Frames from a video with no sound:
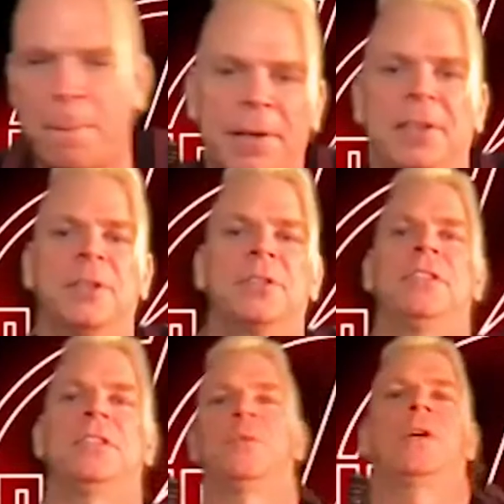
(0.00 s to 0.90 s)
been
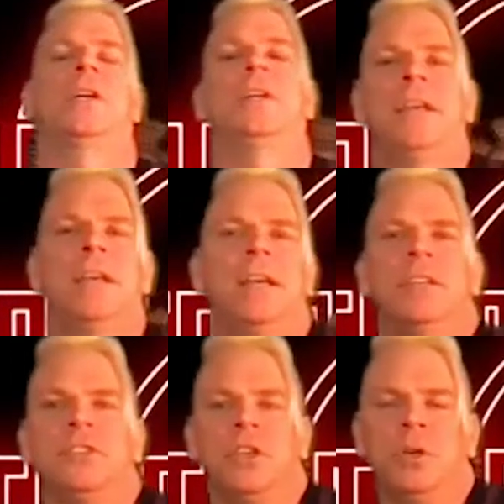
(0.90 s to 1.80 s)
guilty as well.
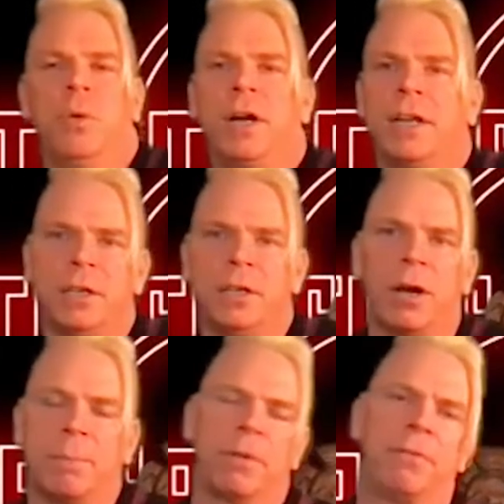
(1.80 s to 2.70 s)
So you want
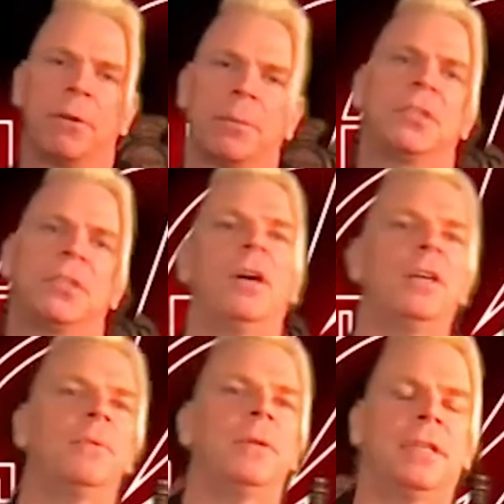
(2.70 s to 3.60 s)
to perform a
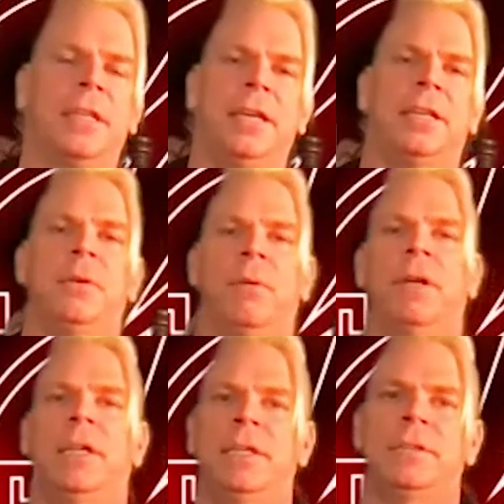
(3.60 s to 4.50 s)
song? What do you think? You
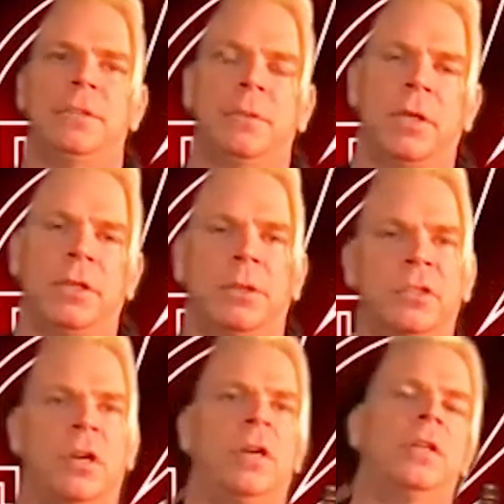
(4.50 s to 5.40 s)
ready? You want to do a
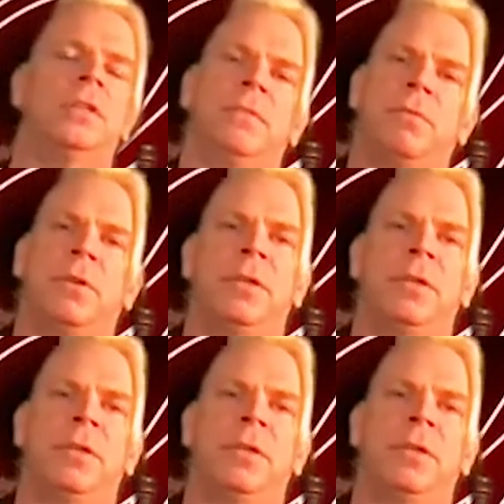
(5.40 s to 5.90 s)
song for